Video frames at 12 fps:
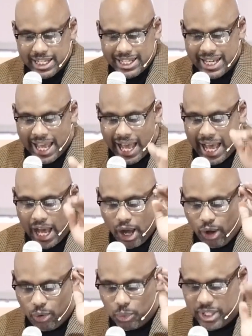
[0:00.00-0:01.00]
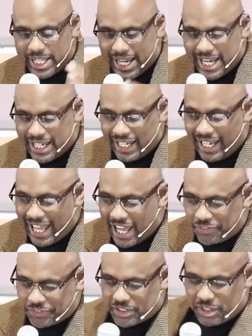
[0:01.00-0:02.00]
Now, when they had
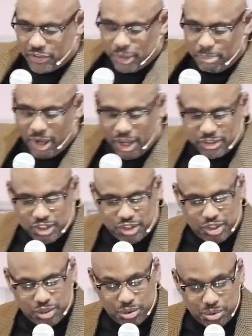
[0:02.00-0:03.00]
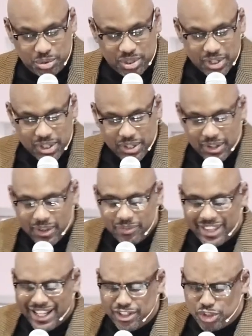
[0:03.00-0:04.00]
left the multitude,
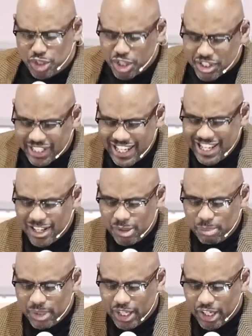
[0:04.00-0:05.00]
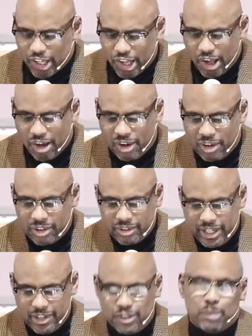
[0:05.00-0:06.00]
they took him along
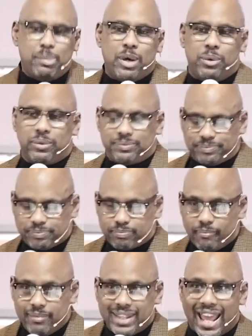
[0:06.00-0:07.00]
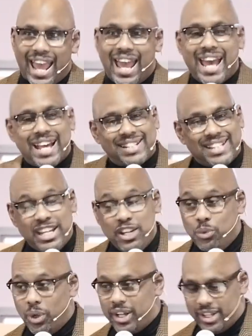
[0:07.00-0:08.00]
in the boat as he
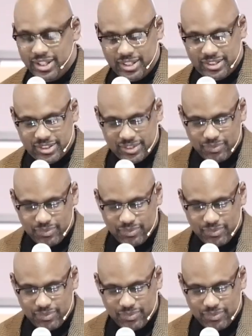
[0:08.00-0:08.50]
was.